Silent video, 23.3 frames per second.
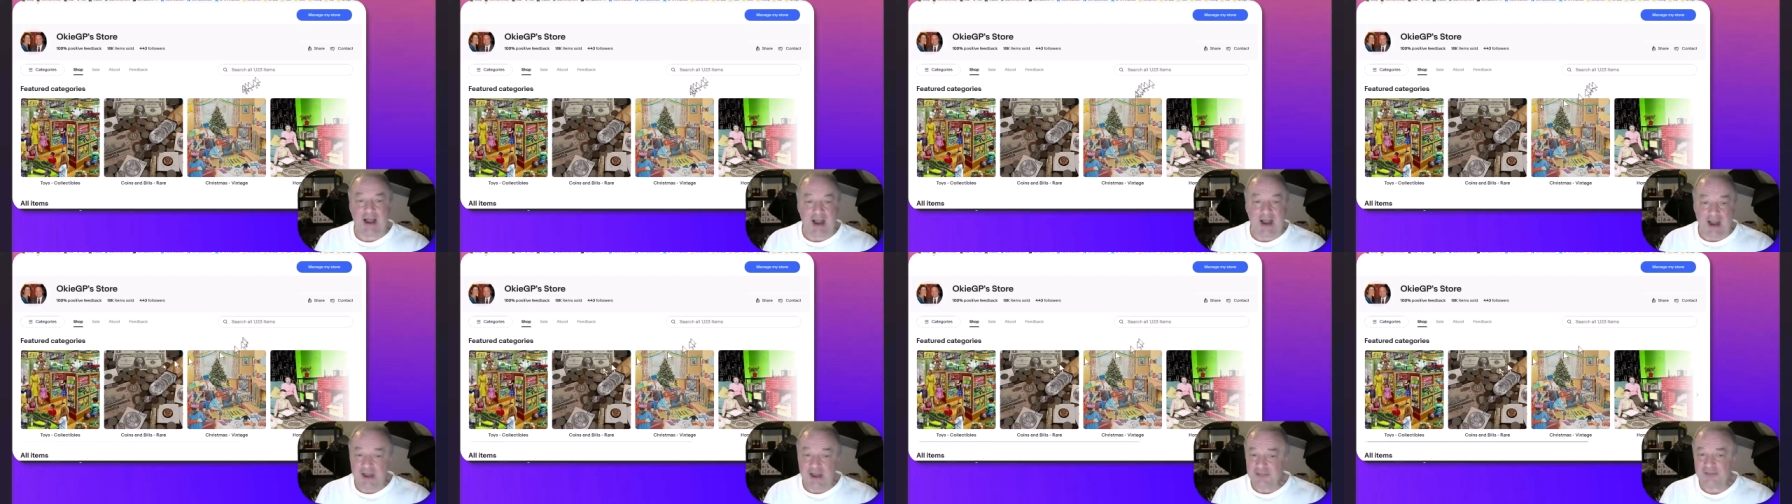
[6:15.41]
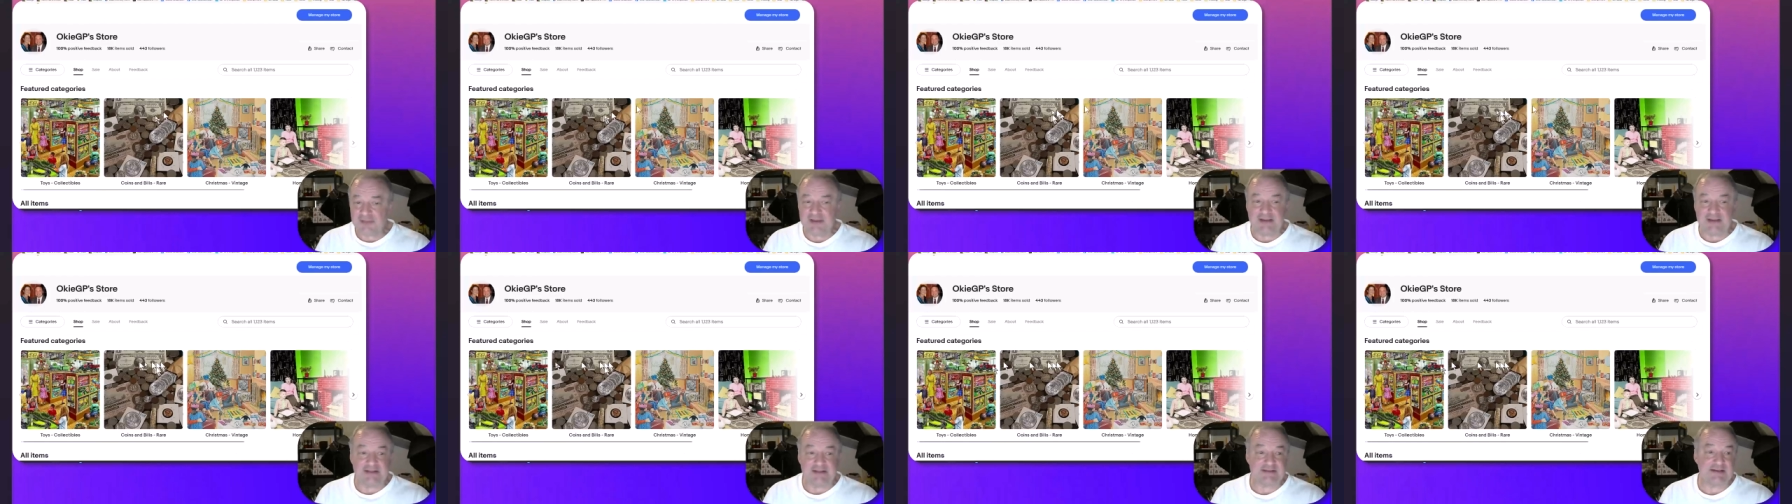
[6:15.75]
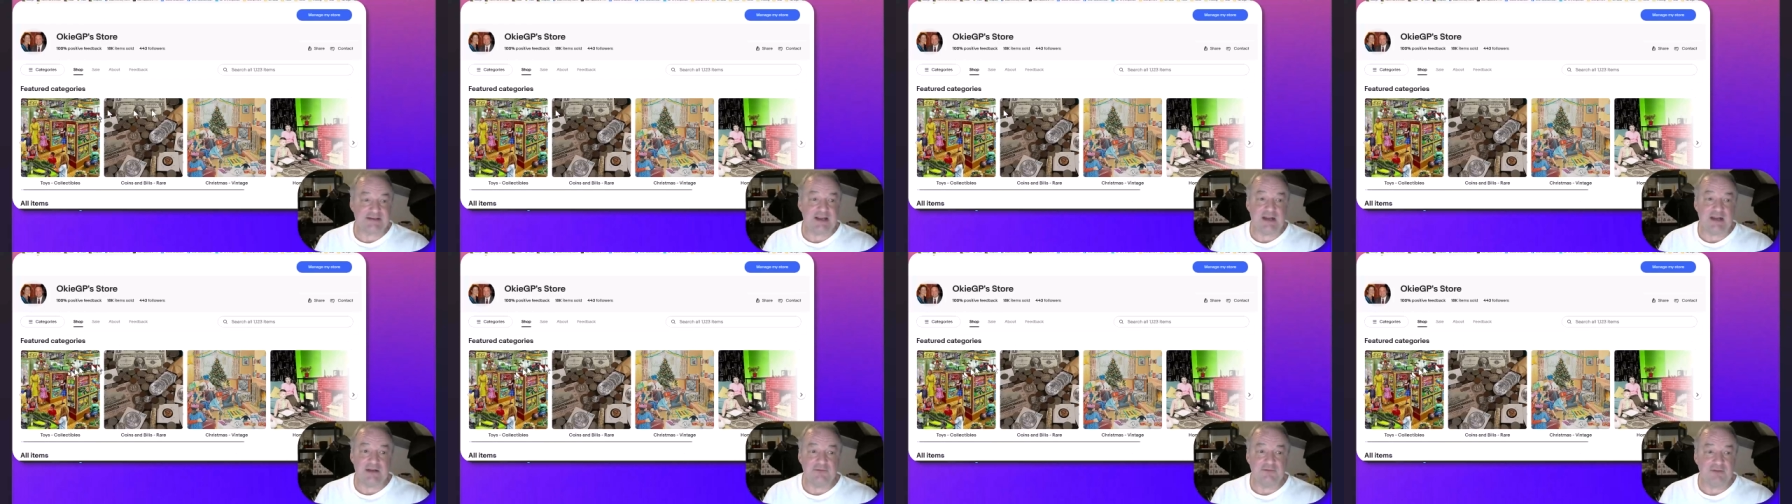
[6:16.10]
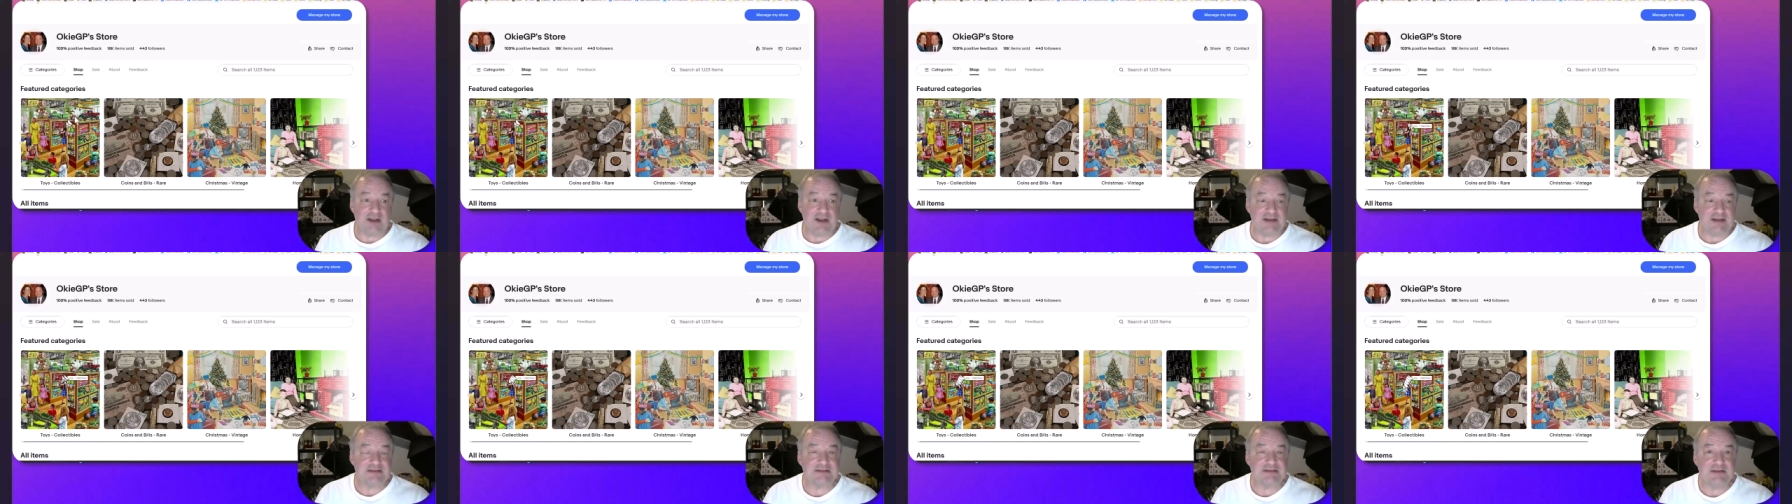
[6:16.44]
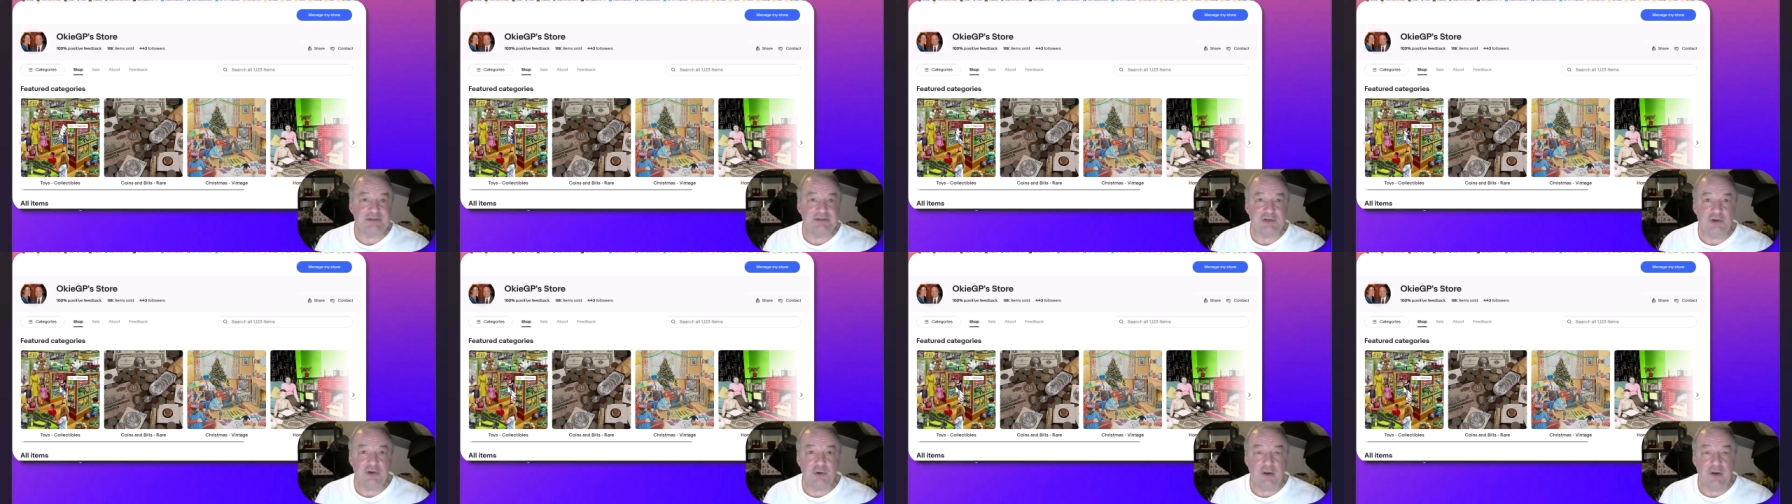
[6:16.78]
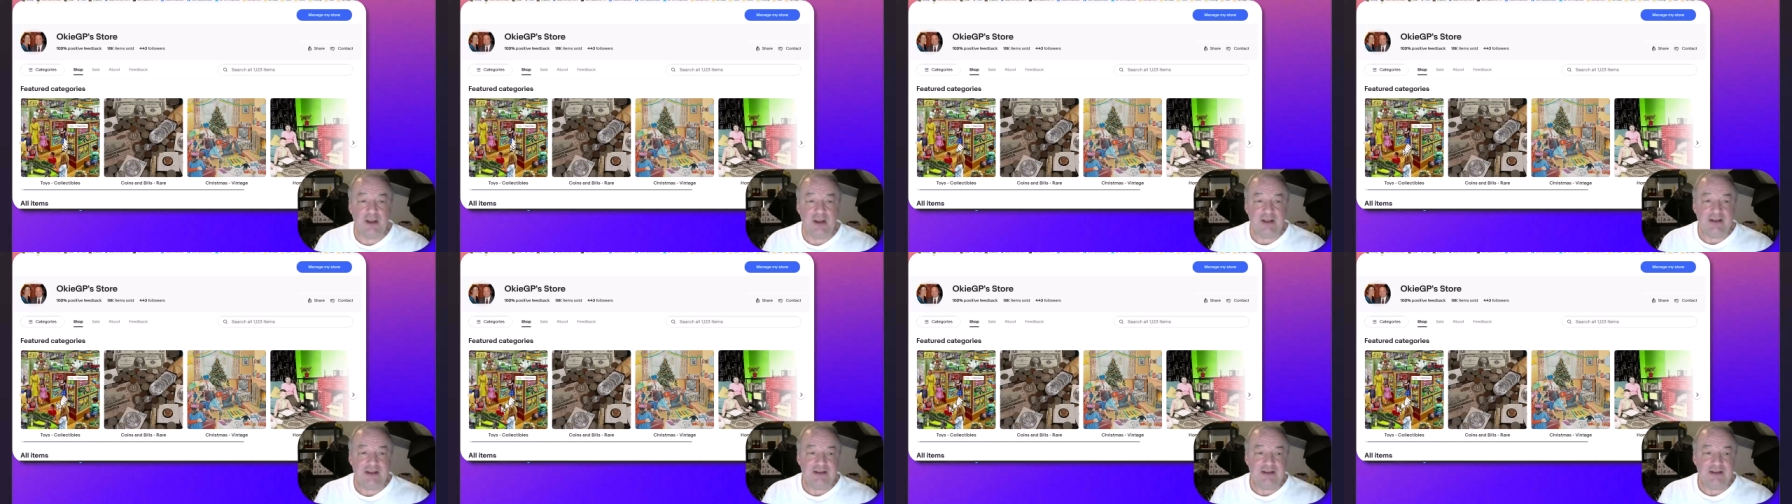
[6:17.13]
I think it's kind of nice to do